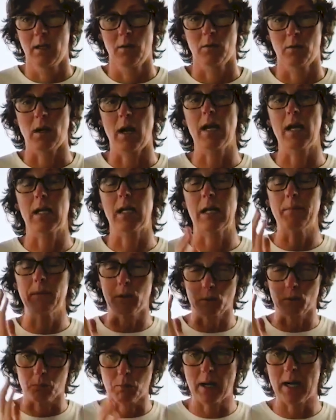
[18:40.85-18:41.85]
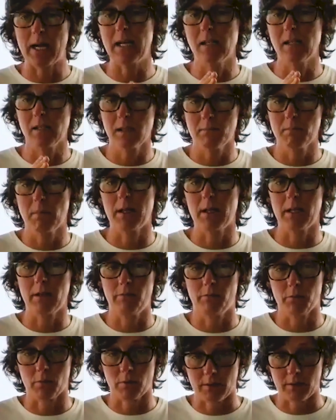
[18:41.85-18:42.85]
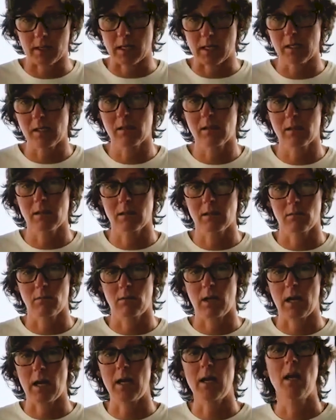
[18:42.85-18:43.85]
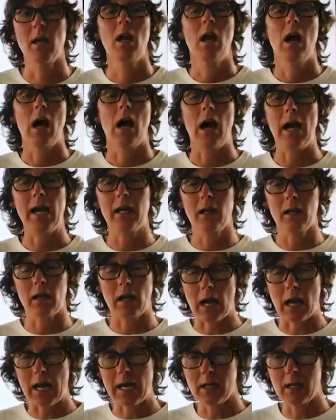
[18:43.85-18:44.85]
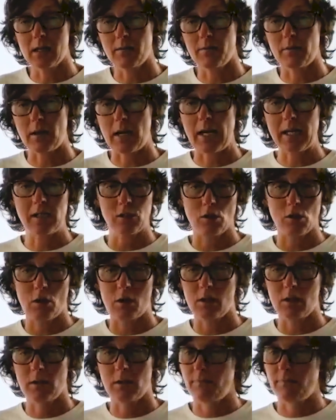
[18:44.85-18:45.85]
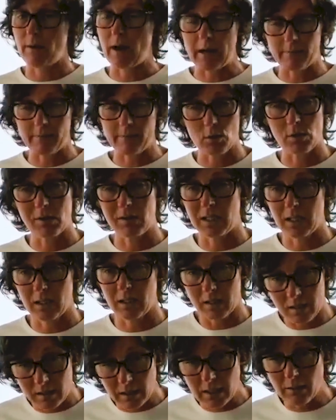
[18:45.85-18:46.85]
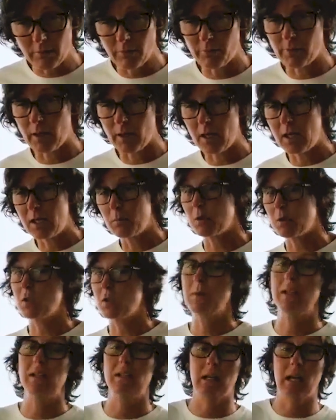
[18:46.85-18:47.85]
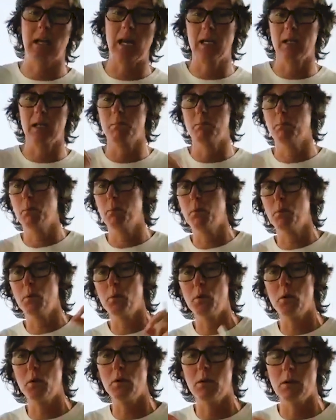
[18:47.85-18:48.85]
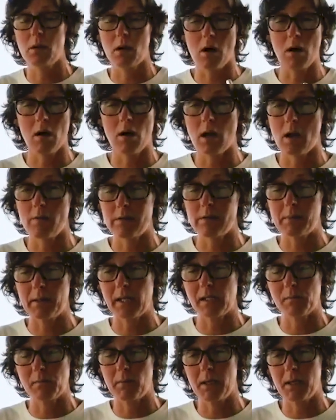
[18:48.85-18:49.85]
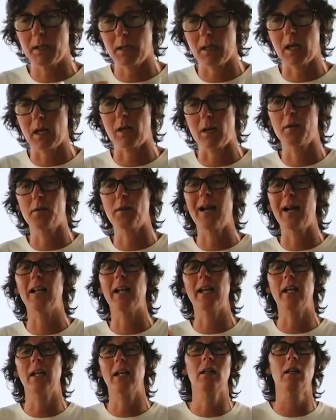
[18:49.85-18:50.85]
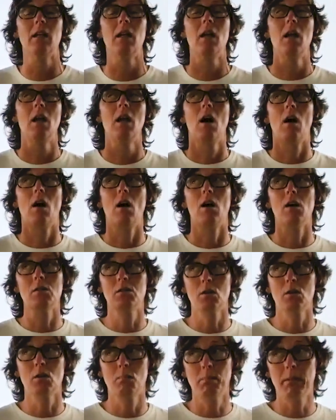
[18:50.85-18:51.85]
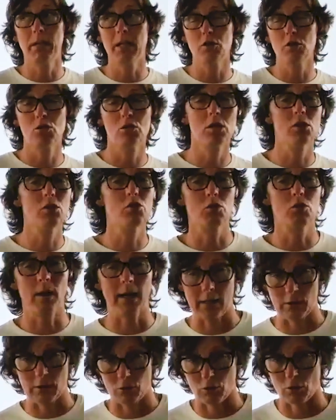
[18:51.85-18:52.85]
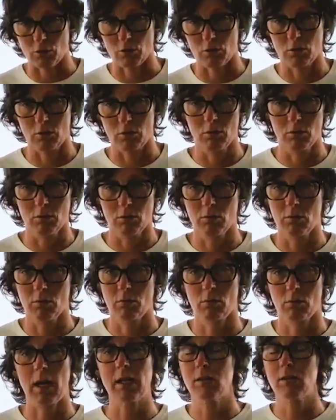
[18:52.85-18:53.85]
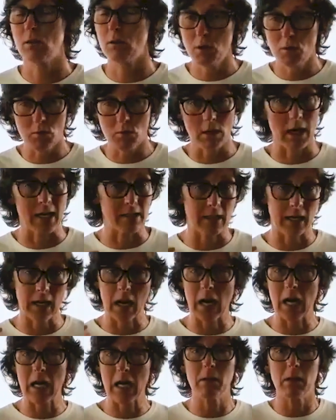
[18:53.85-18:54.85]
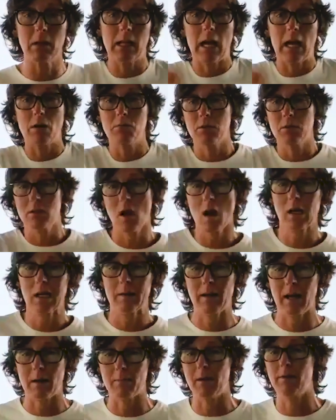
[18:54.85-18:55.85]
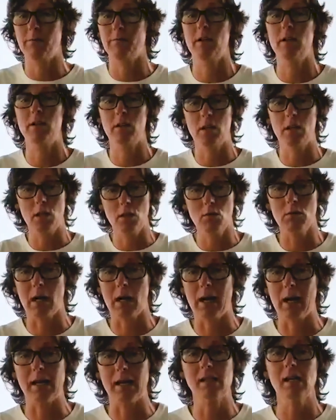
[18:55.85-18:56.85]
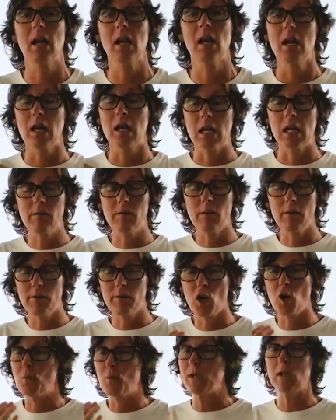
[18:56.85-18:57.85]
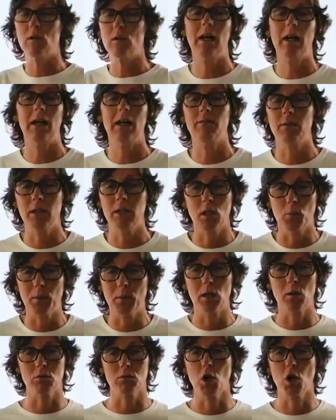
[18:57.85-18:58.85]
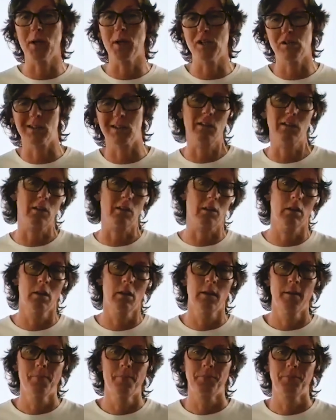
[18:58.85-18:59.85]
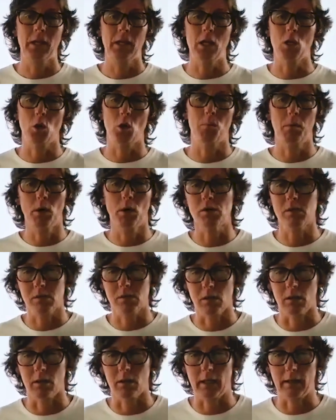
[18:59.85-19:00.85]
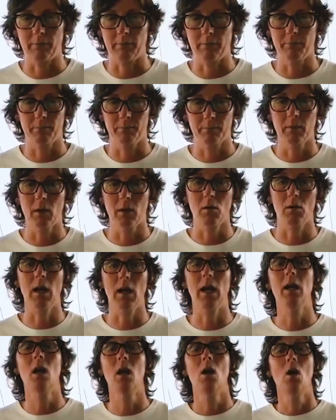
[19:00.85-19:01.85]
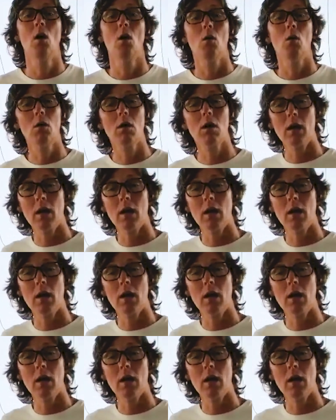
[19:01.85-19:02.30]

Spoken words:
right? And I'm going to raise the money for this. Okay. I started a 506C fund, which means that I can pool everybody's money together, and I can also pitch to strangers, right? So you guys, like, I'm allowed to talk about my fund to you guys, even though we don't have, we don't know each other, personally. Okay. Or